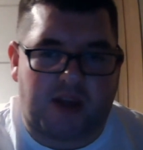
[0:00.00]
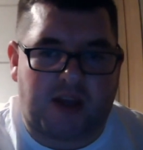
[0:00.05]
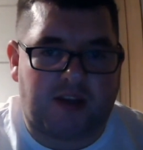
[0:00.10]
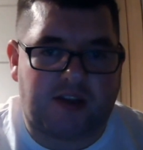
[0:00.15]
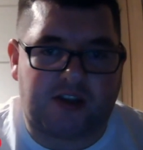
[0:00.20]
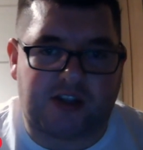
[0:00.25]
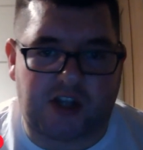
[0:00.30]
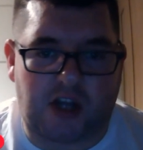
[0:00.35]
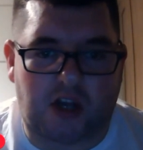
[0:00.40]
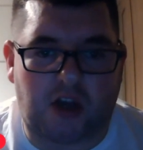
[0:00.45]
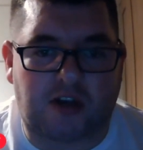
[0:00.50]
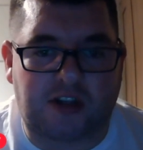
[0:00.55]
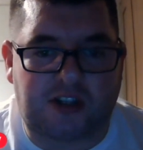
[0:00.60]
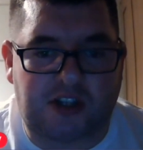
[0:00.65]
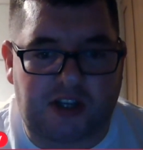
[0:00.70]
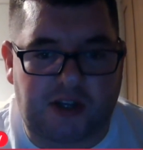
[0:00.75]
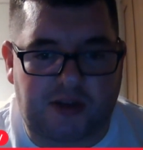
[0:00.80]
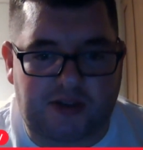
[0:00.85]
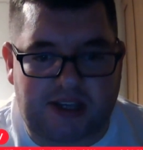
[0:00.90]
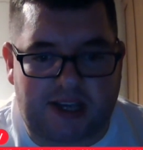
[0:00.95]
There's a lot to
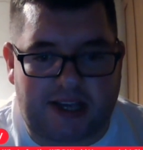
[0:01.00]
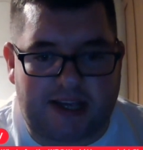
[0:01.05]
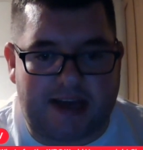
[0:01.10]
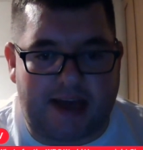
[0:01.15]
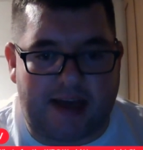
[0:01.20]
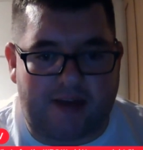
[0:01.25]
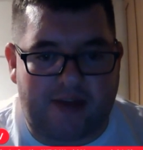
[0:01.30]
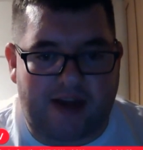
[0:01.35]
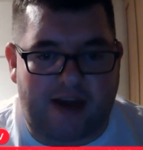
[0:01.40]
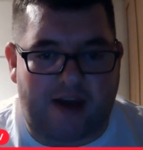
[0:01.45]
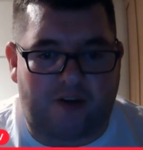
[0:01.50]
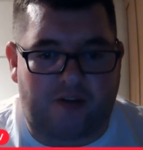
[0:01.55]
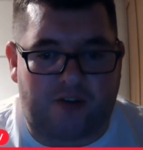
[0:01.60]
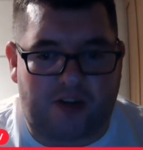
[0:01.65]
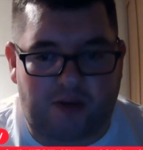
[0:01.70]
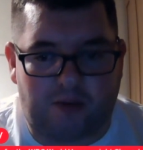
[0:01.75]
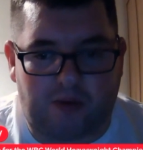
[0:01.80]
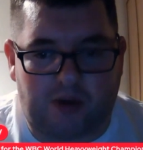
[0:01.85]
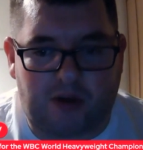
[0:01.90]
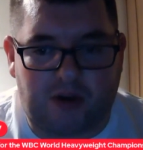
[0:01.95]
do to get that. I
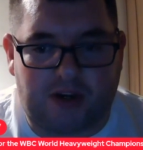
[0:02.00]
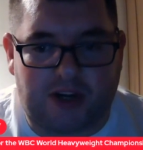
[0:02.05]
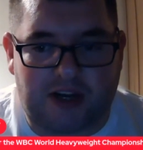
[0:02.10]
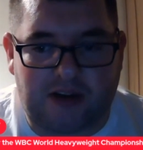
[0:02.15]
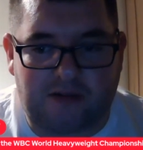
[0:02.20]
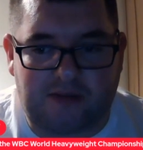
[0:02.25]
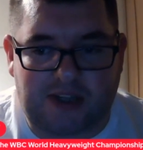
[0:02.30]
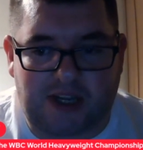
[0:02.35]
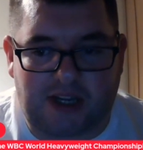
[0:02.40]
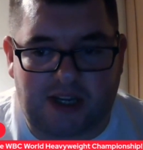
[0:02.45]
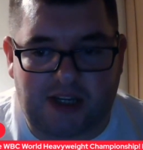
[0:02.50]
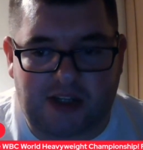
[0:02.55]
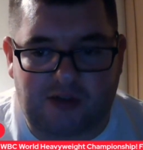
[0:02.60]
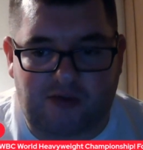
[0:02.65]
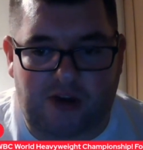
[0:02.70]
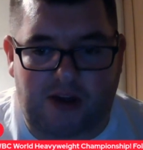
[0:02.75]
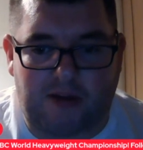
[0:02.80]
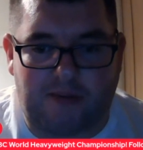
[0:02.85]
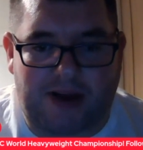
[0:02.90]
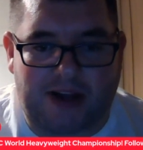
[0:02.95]
think we could end up seeing this
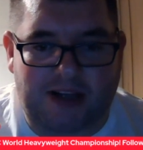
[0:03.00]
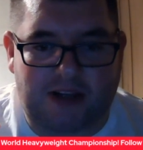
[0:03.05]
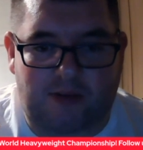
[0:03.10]
creep back